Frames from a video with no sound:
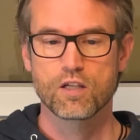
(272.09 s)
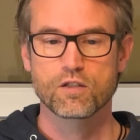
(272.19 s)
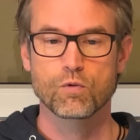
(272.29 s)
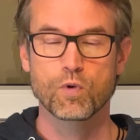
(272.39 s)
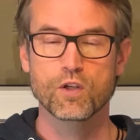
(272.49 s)

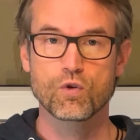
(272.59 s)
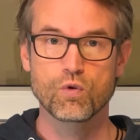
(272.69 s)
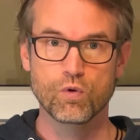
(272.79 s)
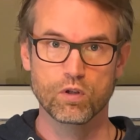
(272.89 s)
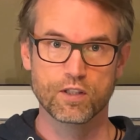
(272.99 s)
So when you
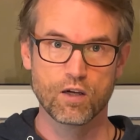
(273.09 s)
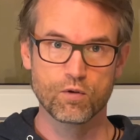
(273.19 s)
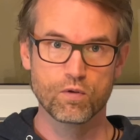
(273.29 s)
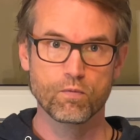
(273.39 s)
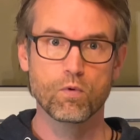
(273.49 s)
cool down
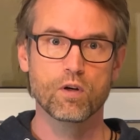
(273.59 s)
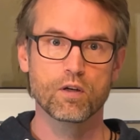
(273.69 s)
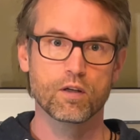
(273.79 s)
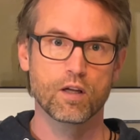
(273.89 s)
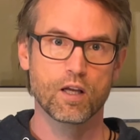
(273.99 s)
your wort
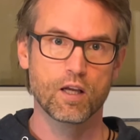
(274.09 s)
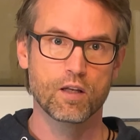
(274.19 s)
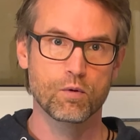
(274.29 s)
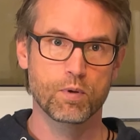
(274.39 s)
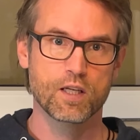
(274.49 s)

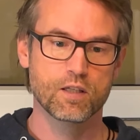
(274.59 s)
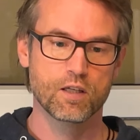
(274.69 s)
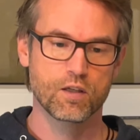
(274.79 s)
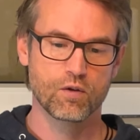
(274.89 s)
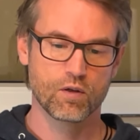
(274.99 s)
and you place it
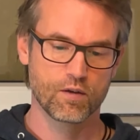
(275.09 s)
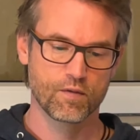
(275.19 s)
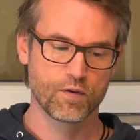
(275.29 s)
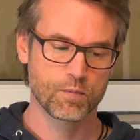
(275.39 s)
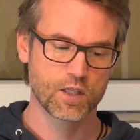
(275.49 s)
in your
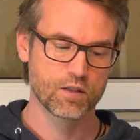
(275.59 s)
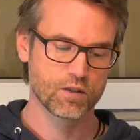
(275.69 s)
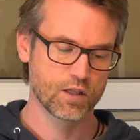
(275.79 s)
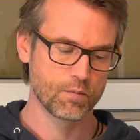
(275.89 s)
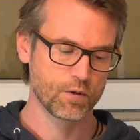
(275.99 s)
fermentation
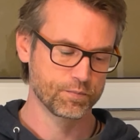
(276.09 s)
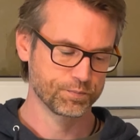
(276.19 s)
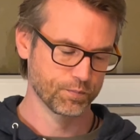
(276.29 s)
chamber